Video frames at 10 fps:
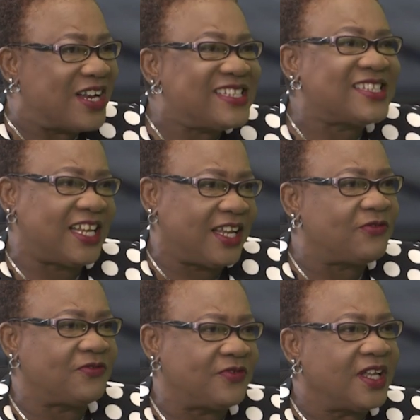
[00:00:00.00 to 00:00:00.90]
and
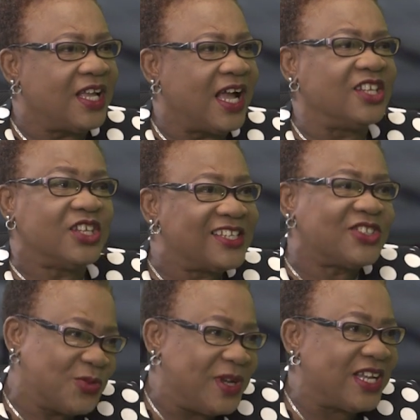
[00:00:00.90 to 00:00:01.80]
safe as
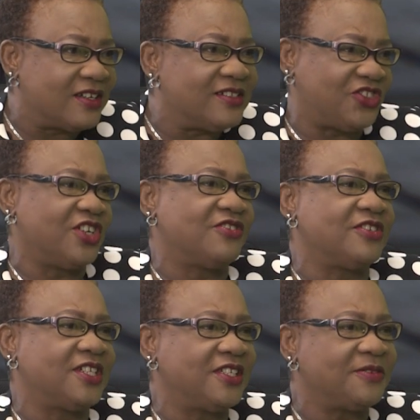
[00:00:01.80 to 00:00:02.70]
Jamaicans
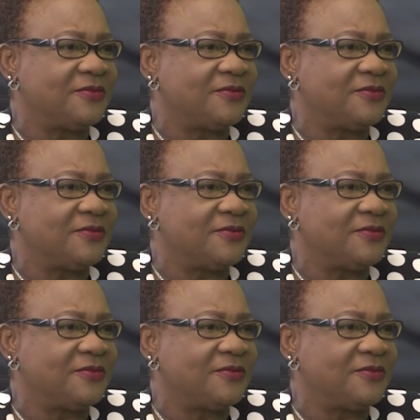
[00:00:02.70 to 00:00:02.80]
generally?